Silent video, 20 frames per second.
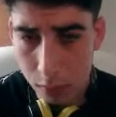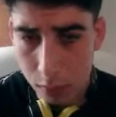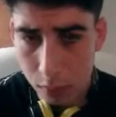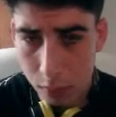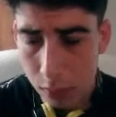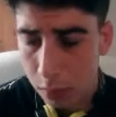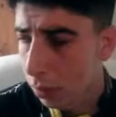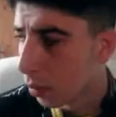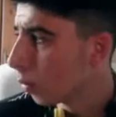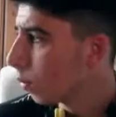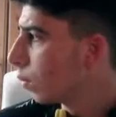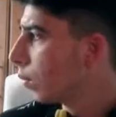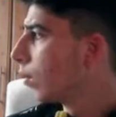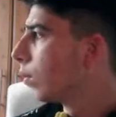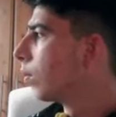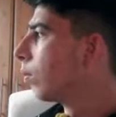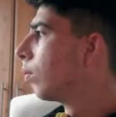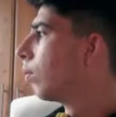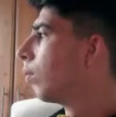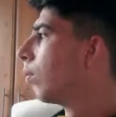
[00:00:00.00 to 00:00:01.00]
at least
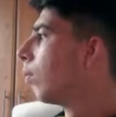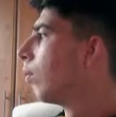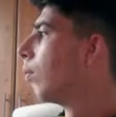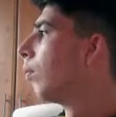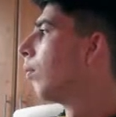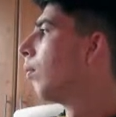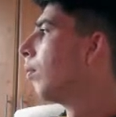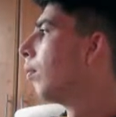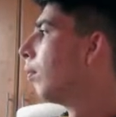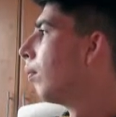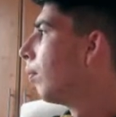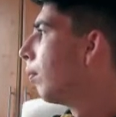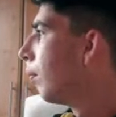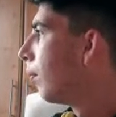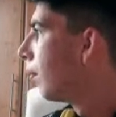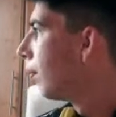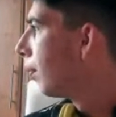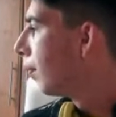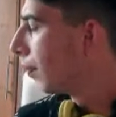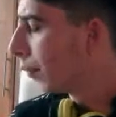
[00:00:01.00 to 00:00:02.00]
Rhea isn't
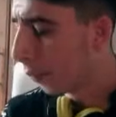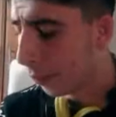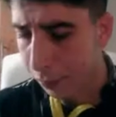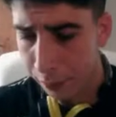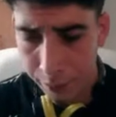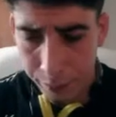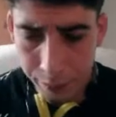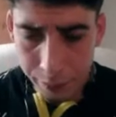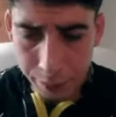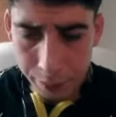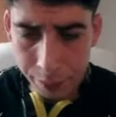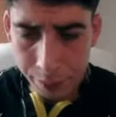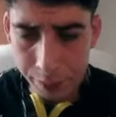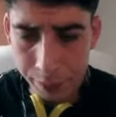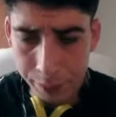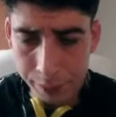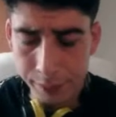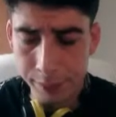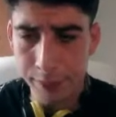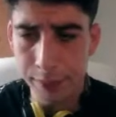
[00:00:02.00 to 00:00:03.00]
losing to,
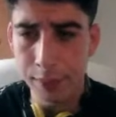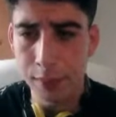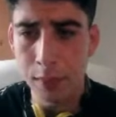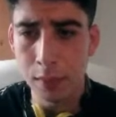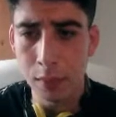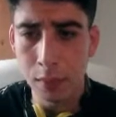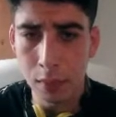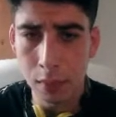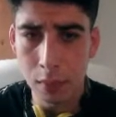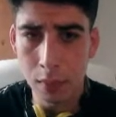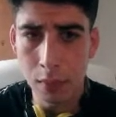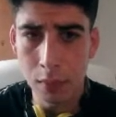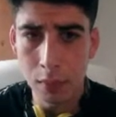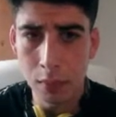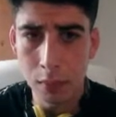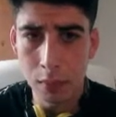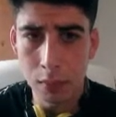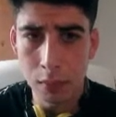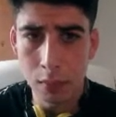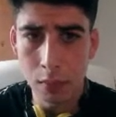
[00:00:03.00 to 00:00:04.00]
Nikki Ash, and she's
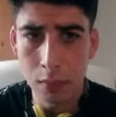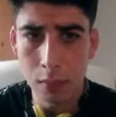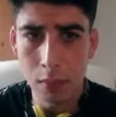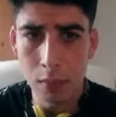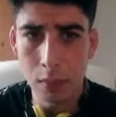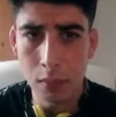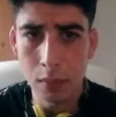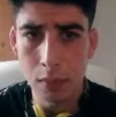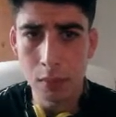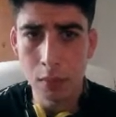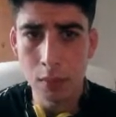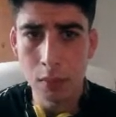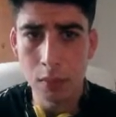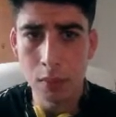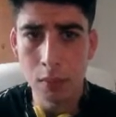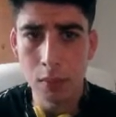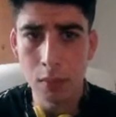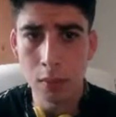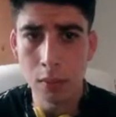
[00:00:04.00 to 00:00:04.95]
losing to Charlotte Flair.